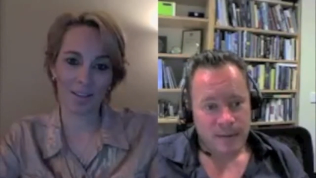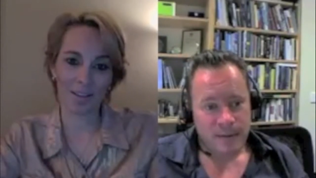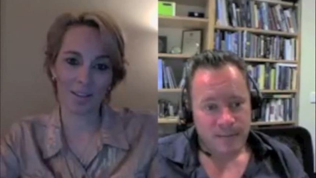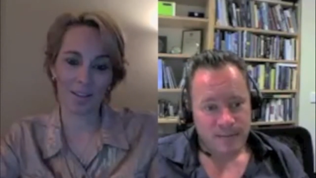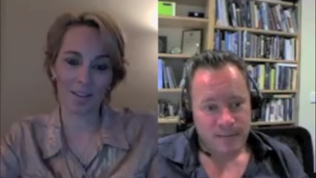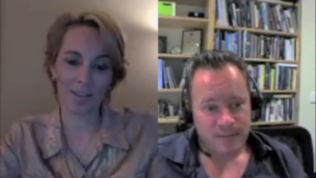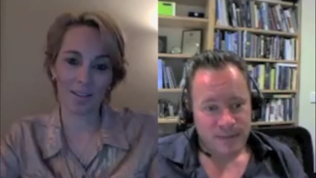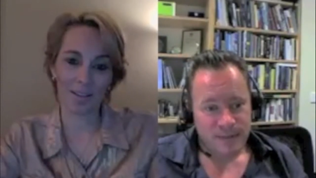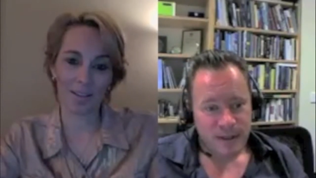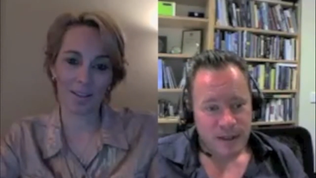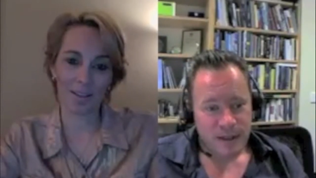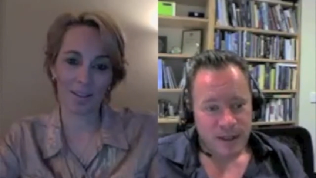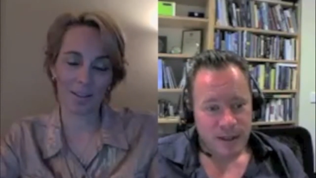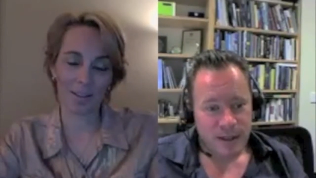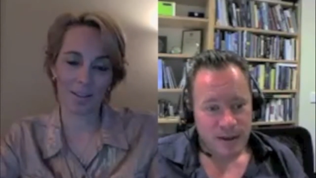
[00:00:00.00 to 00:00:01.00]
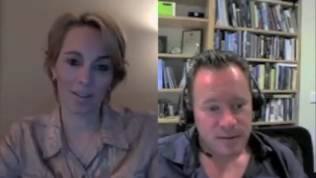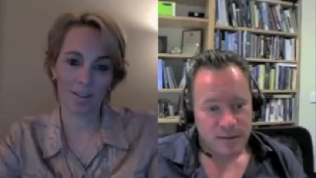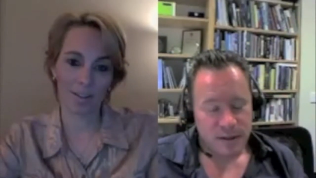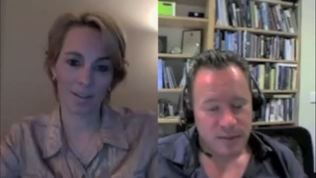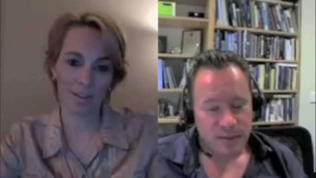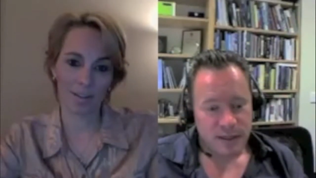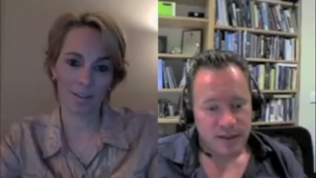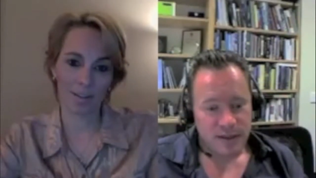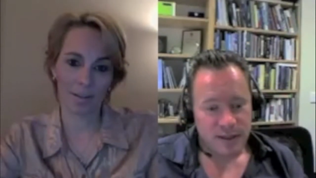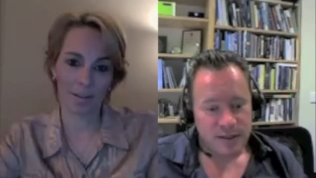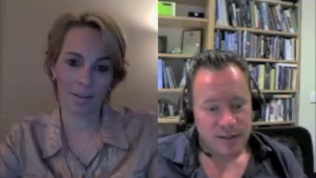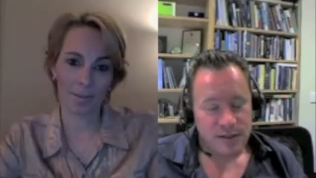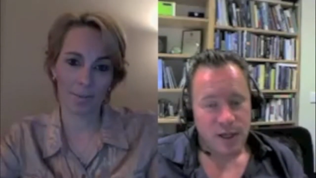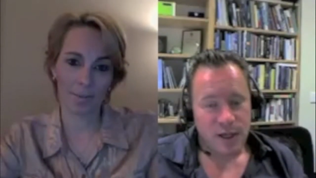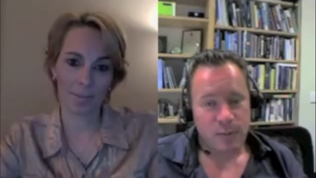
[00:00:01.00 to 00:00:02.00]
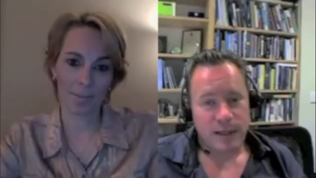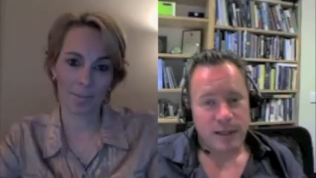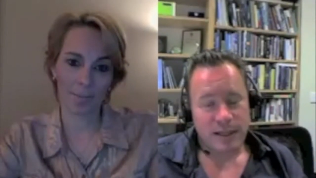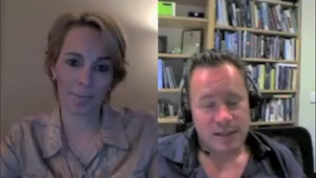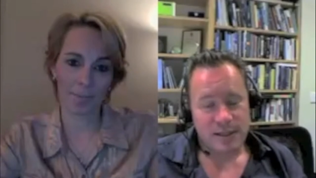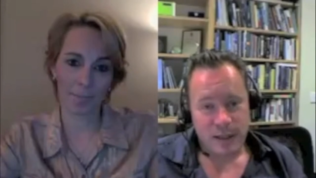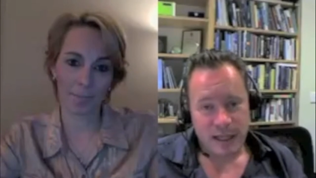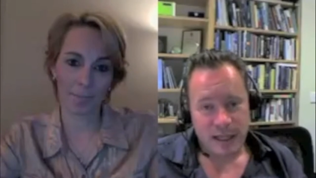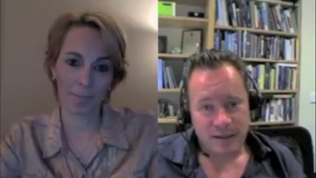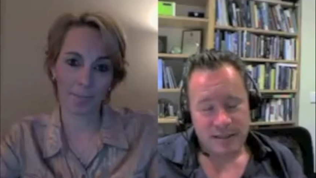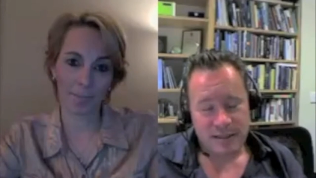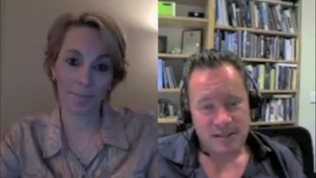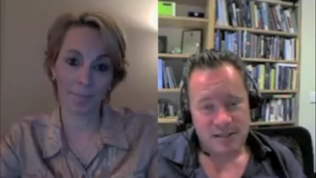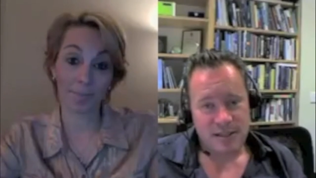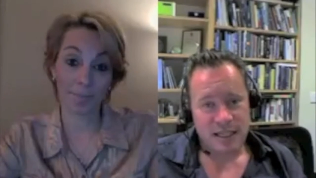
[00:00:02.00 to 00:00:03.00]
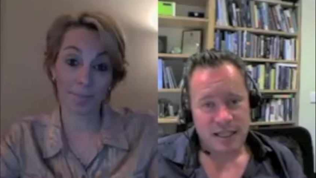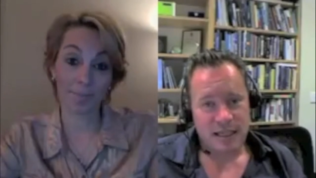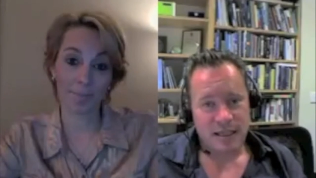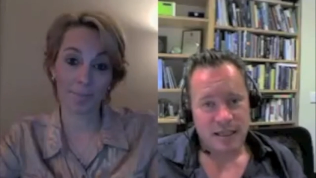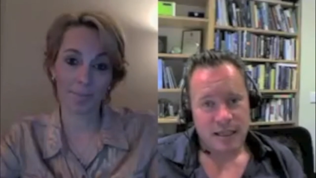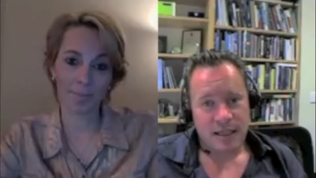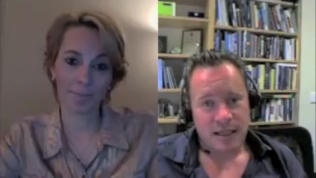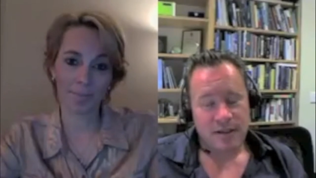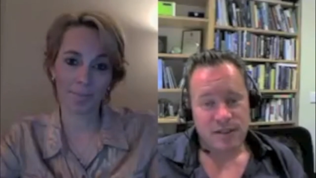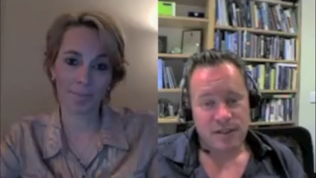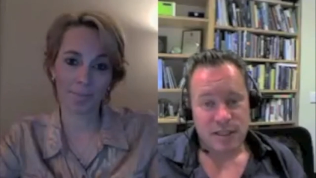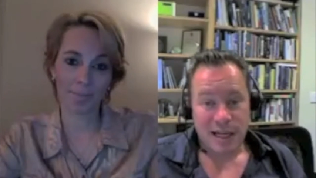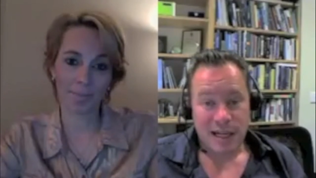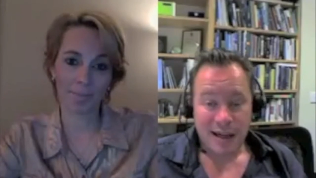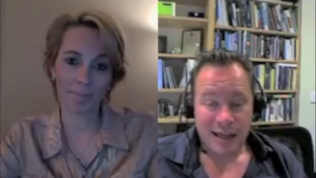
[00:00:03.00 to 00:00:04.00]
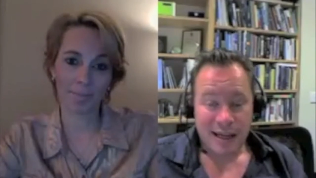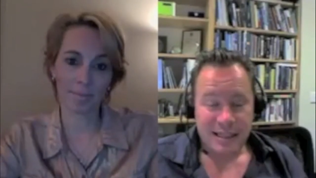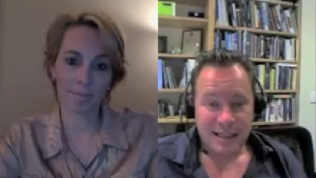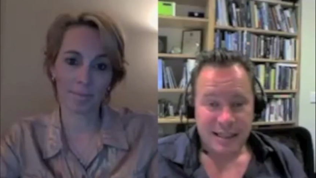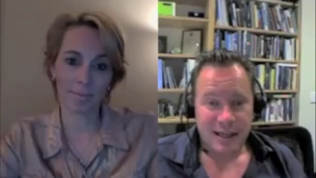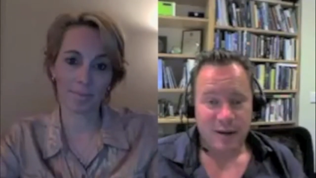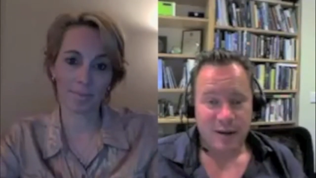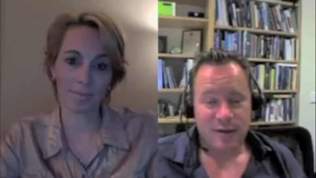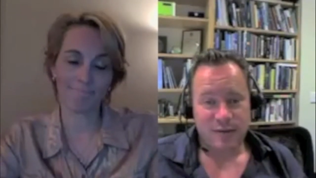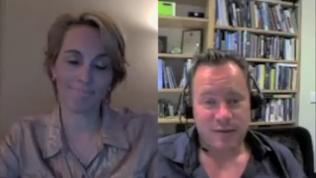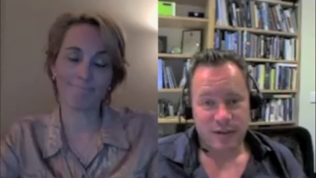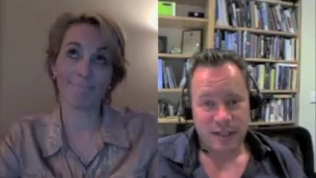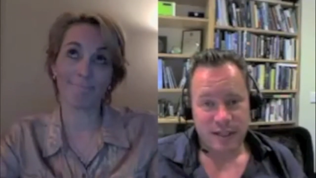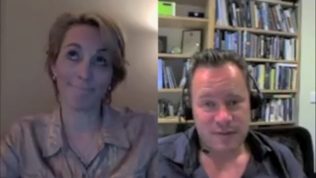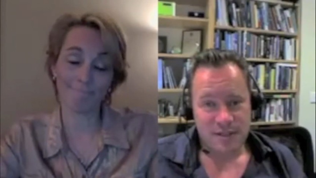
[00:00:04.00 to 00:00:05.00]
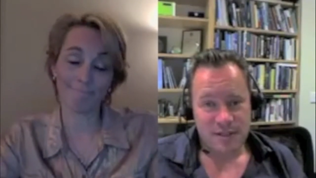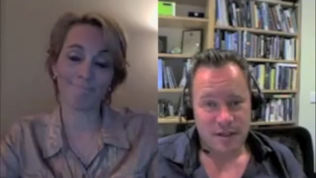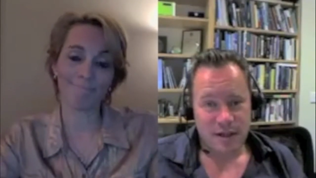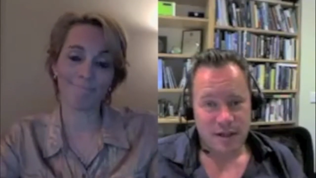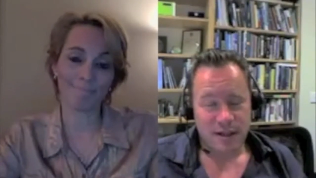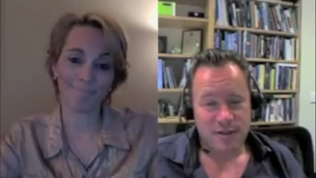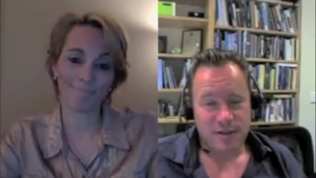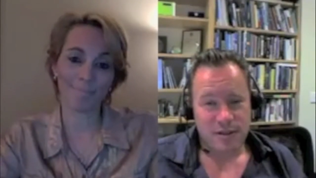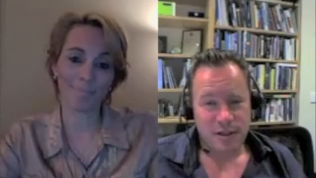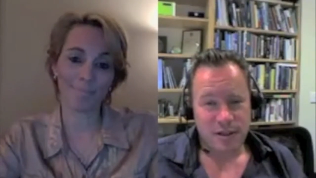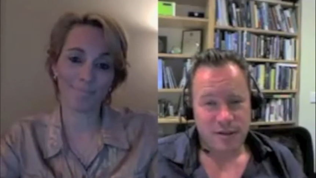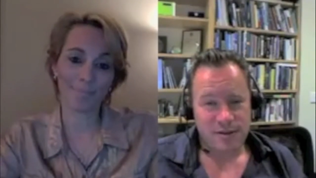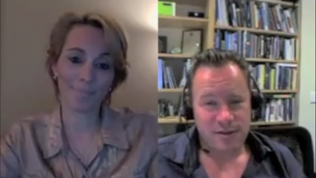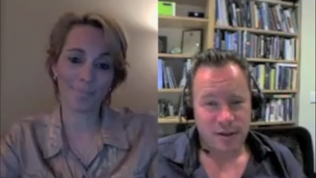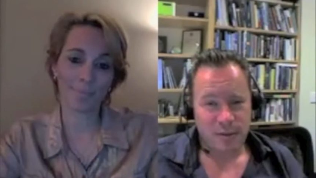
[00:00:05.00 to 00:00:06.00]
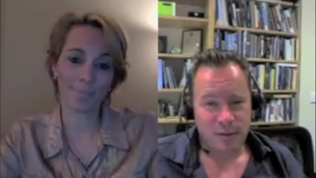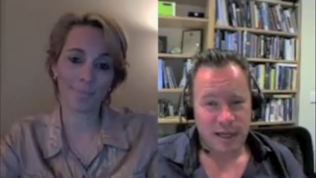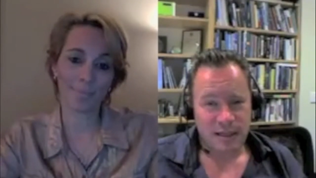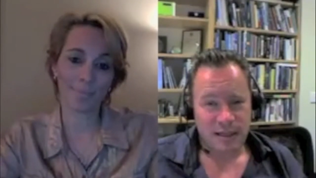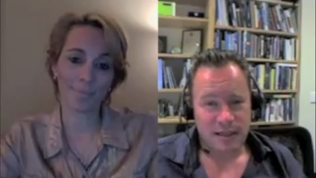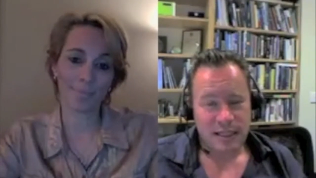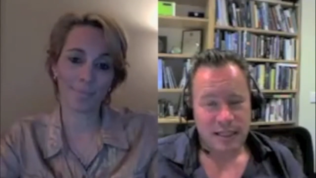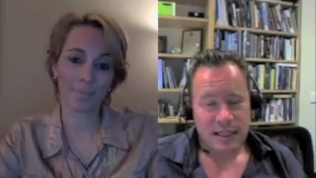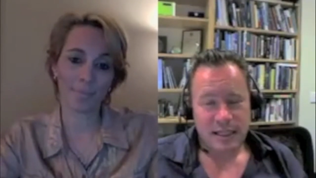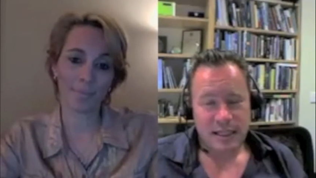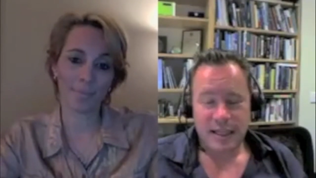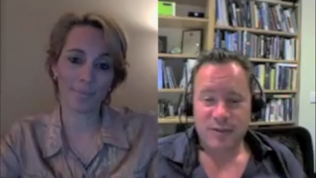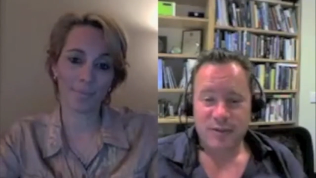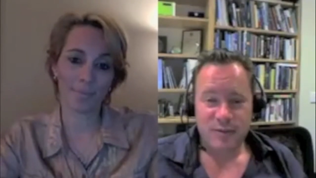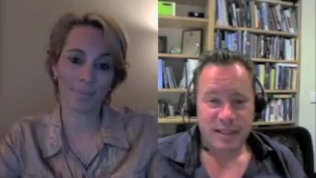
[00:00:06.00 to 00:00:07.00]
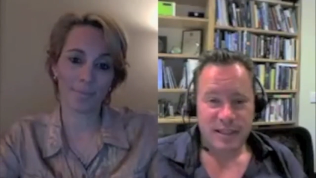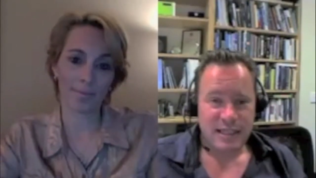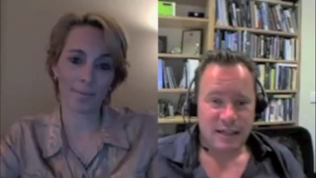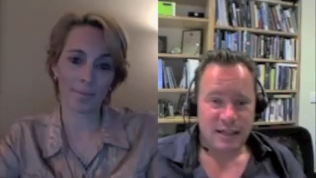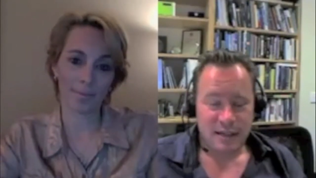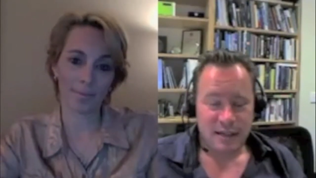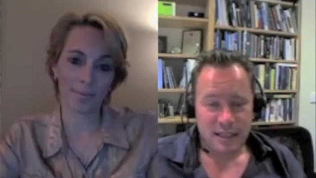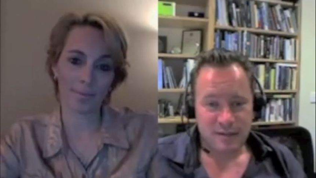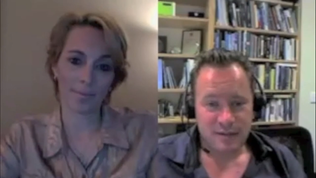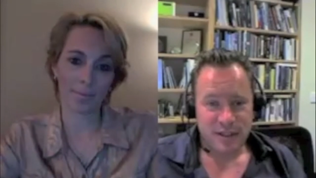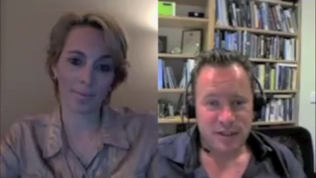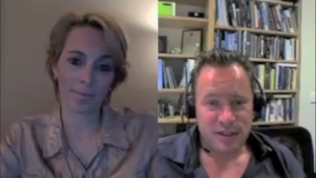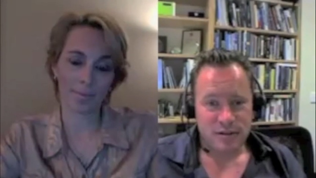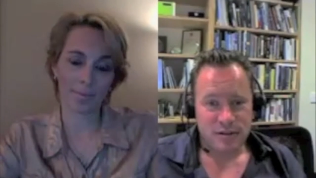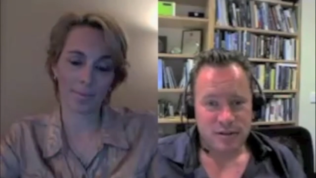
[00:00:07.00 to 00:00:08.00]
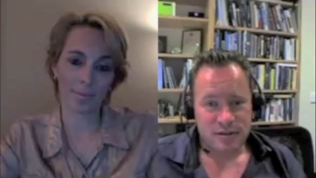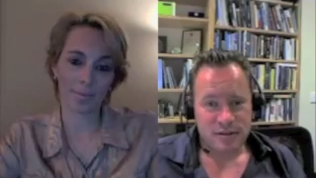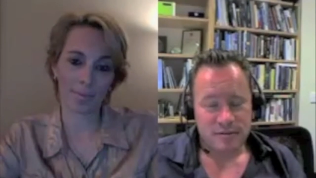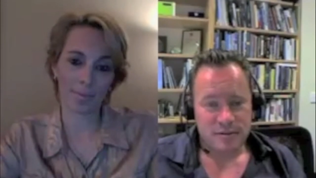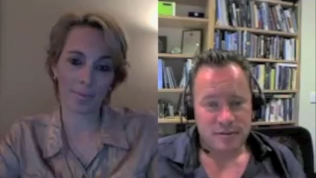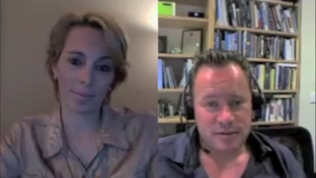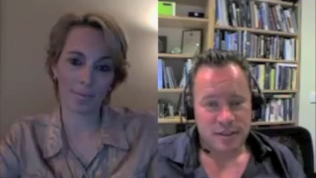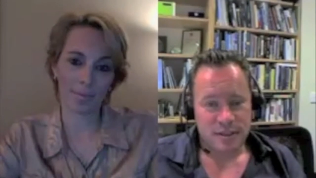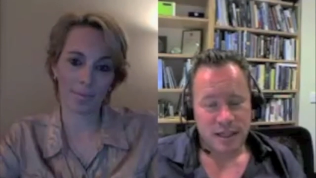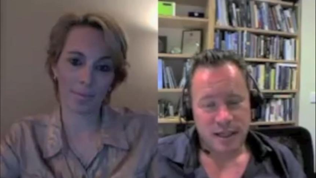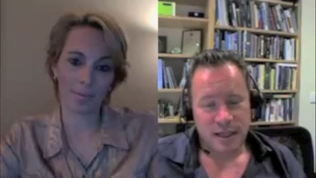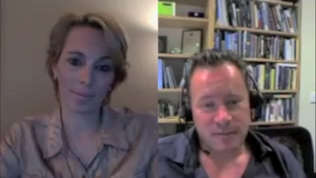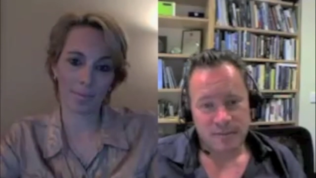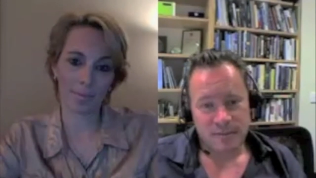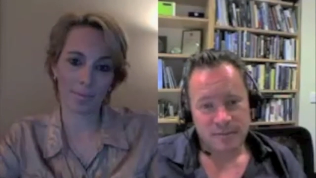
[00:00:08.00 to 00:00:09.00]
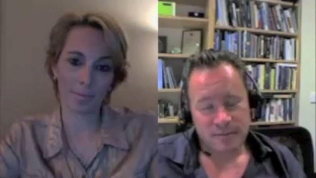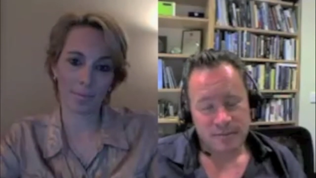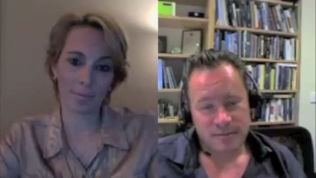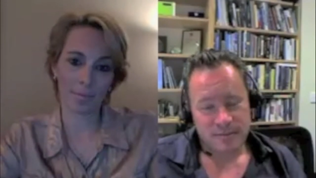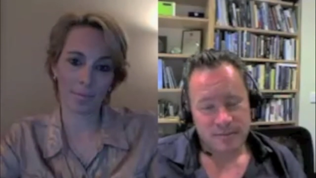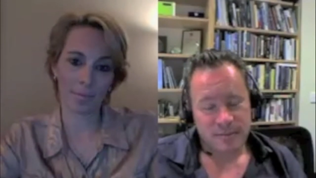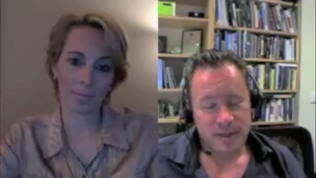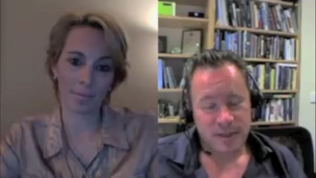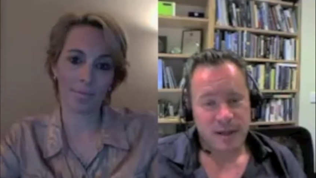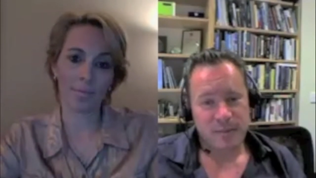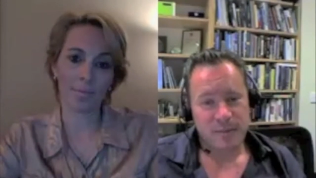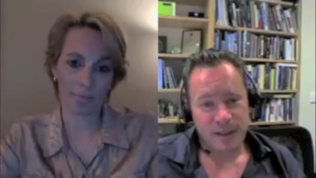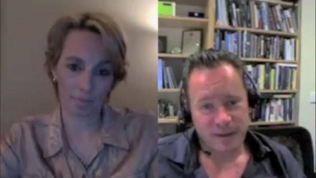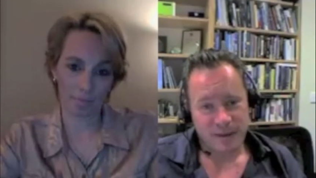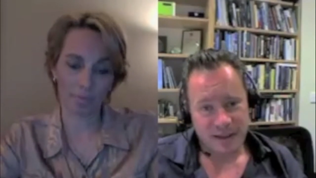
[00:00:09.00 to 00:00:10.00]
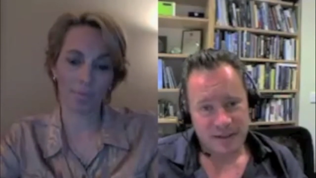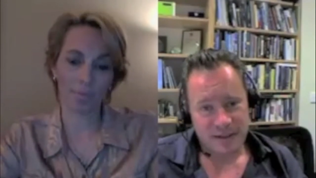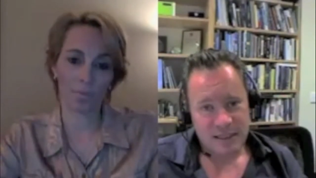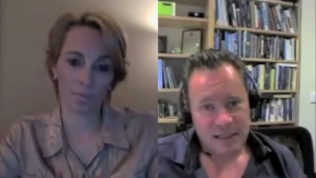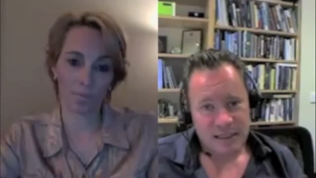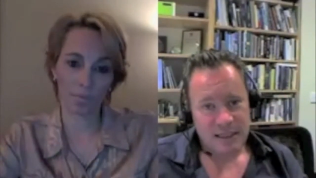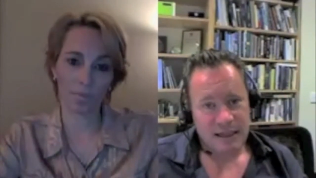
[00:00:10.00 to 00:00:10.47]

Speaker 1: Um, You know, a bit of a sobering experience seeing the decline in the health of reefs that I used to know so well, even within that relatively short um, time period.